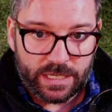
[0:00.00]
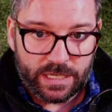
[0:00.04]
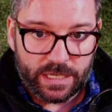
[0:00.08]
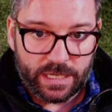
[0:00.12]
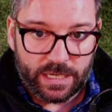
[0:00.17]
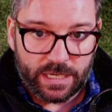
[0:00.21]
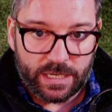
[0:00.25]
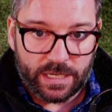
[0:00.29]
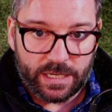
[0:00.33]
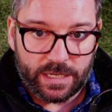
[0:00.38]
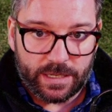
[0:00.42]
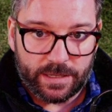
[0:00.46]

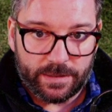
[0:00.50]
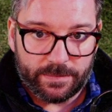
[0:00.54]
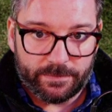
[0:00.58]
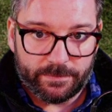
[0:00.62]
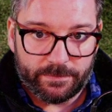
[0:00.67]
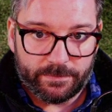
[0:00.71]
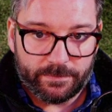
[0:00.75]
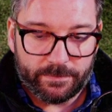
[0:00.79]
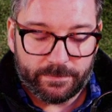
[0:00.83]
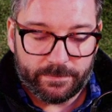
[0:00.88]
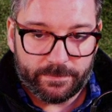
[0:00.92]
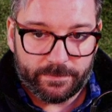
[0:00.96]

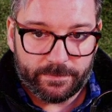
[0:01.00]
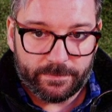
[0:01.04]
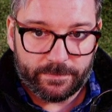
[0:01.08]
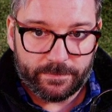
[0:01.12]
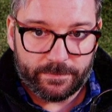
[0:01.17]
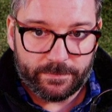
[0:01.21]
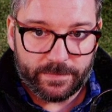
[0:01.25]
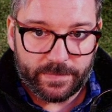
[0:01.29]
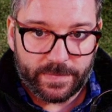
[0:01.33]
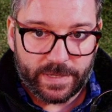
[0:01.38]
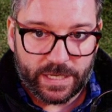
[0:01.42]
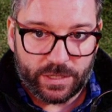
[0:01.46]

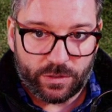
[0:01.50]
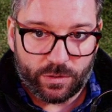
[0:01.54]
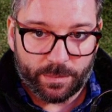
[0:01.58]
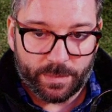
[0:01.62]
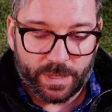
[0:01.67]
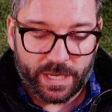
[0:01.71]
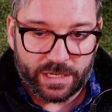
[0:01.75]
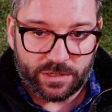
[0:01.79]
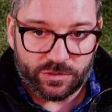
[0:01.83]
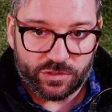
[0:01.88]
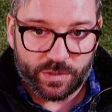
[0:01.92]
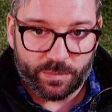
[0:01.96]
I know I'm
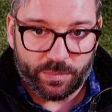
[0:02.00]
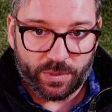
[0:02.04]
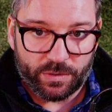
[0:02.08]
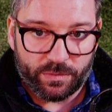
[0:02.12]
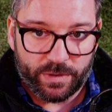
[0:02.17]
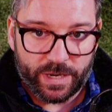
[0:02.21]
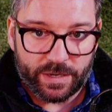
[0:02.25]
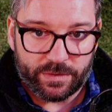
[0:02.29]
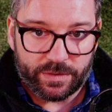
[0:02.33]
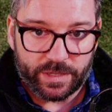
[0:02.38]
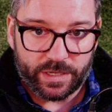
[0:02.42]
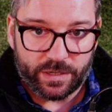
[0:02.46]
kind of jumping
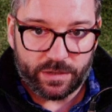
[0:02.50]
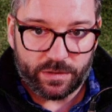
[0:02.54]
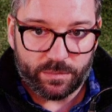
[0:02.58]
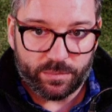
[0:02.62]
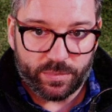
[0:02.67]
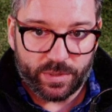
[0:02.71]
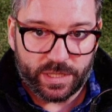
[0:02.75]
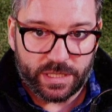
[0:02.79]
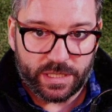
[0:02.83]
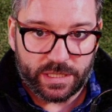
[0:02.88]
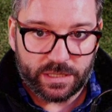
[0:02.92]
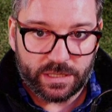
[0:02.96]
around here,
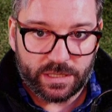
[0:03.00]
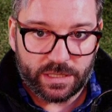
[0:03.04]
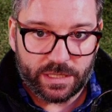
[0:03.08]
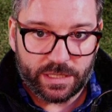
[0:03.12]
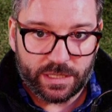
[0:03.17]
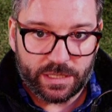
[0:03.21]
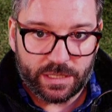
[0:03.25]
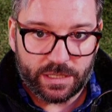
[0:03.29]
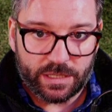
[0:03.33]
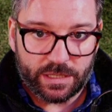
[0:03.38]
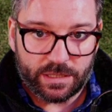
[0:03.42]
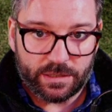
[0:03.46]
but
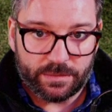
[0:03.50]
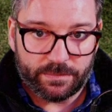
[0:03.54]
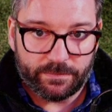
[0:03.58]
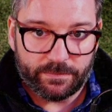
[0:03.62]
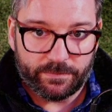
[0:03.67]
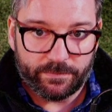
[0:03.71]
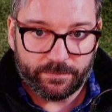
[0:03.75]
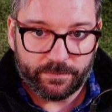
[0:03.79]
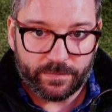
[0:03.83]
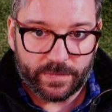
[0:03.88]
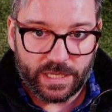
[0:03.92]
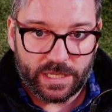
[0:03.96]

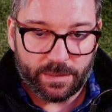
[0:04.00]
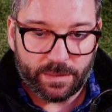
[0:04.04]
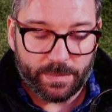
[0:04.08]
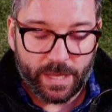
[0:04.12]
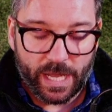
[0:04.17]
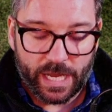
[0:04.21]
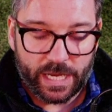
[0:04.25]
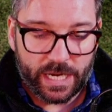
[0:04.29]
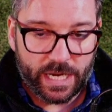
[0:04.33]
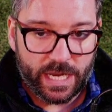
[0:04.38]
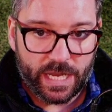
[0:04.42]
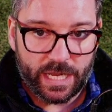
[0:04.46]
I'm
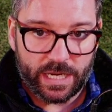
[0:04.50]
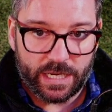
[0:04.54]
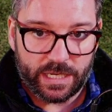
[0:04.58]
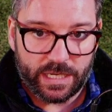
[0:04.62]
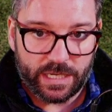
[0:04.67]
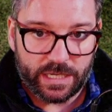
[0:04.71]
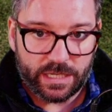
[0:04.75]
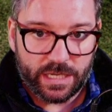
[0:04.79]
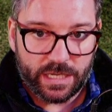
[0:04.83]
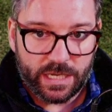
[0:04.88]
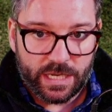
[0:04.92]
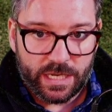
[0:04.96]
not going to edit
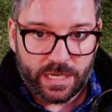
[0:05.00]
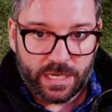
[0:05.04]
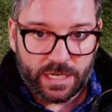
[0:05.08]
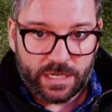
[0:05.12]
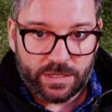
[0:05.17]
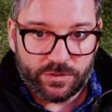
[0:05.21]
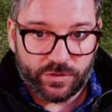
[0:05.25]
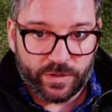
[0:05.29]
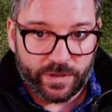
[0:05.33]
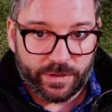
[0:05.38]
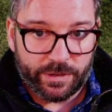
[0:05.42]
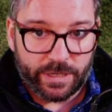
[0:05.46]
it.
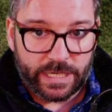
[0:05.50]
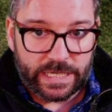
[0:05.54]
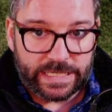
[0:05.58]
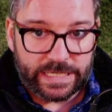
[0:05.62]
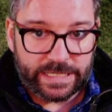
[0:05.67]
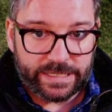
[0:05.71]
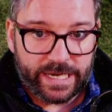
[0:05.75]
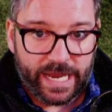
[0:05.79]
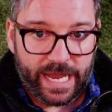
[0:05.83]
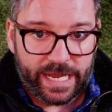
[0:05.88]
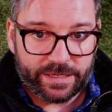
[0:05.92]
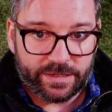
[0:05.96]
Generated
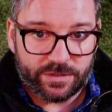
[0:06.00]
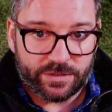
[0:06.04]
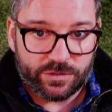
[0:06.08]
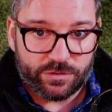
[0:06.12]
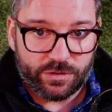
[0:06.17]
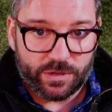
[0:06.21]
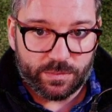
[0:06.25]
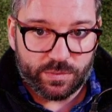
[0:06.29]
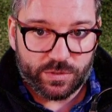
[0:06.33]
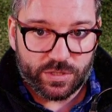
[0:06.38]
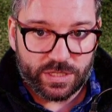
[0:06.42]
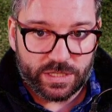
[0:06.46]
attack
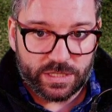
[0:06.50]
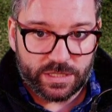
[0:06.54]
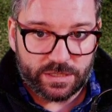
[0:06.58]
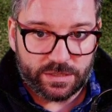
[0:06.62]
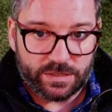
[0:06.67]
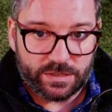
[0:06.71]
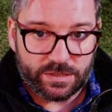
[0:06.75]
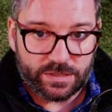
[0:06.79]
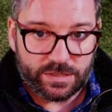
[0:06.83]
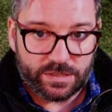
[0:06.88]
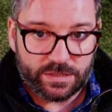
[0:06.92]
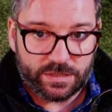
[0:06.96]

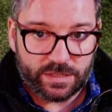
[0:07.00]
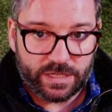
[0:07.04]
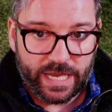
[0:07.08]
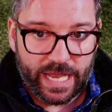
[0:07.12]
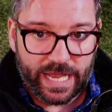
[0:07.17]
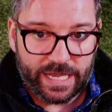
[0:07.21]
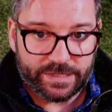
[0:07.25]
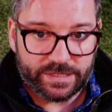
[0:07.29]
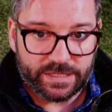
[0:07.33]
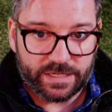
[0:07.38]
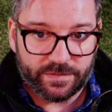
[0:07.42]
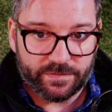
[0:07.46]
descriptions,
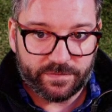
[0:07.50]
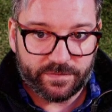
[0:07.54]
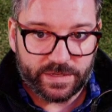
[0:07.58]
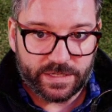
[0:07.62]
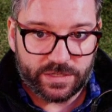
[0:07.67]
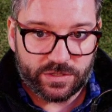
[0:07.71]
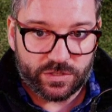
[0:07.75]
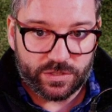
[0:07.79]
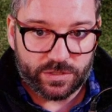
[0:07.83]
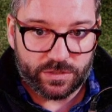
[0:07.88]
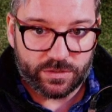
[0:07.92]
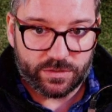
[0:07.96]
casting
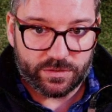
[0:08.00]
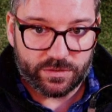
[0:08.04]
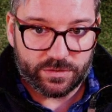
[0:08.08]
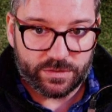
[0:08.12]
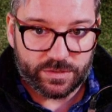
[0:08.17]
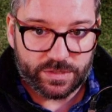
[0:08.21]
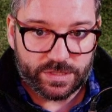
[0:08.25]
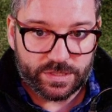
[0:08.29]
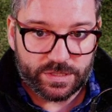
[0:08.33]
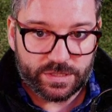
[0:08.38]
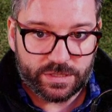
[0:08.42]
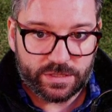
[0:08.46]

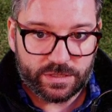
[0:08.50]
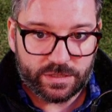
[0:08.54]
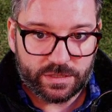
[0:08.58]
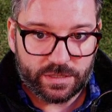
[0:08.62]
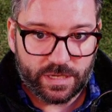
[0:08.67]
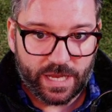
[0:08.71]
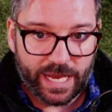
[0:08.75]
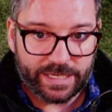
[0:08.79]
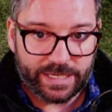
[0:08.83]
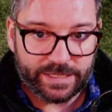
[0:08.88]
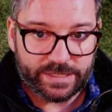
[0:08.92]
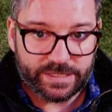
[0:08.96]
features,
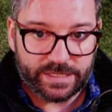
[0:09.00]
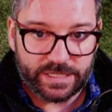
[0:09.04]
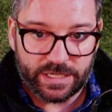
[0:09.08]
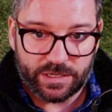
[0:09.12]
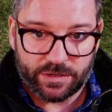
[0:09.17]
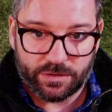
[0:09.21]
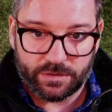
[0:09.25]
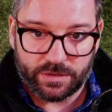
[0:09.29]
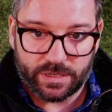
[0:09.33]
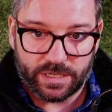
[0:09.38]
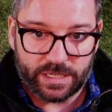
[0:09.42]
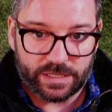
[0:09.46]
hide
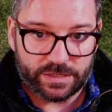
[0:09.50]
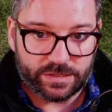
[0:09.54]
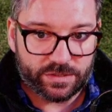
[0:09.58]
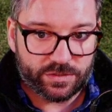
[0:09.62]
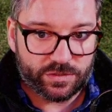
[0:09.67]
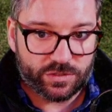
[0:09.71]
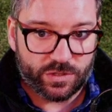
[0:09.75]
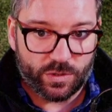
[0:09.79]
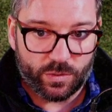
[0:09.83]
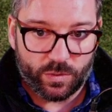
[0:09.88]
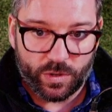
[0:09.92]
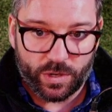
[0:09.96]
secrets,
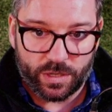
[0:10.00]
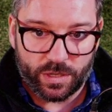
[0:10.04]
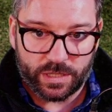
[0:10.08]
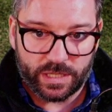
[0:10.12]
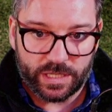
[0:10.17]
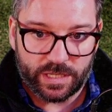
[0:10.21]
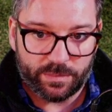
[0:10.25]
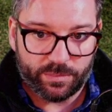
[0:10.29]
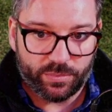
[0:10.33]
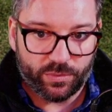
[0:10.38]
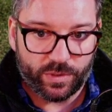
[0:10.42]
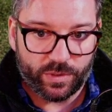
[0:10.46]
show current
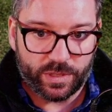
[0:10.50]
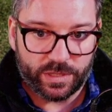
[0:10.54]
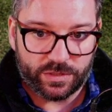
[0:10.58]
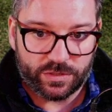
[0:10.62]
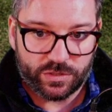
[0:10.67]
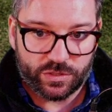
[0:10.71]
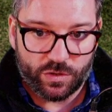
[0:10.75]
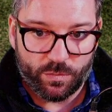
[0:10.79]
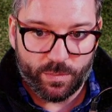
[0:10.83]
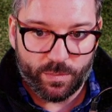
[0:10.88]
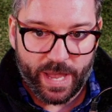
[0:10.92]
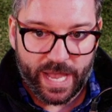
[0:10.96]
hit points,
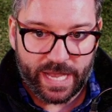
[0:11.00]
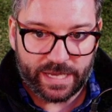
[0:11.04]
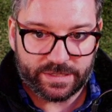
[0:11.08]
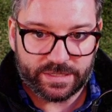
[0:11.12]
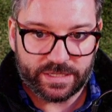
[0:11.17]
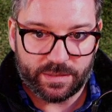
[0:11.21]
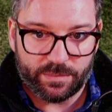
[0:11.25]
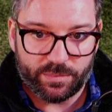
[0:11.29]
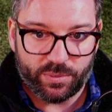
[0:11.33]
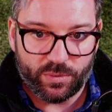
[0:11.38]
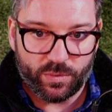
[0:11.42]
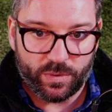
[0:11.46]
show max
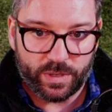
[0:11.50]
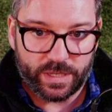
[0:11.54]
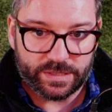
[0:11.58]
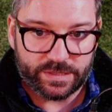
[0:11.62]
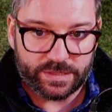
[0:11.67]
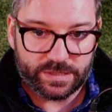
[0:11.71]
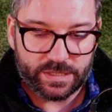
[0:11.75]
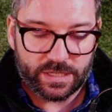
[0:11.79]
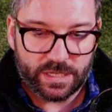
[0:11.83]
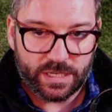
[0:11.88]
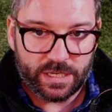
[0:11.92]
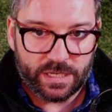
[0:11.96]
hit
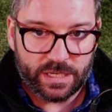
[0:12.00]
points,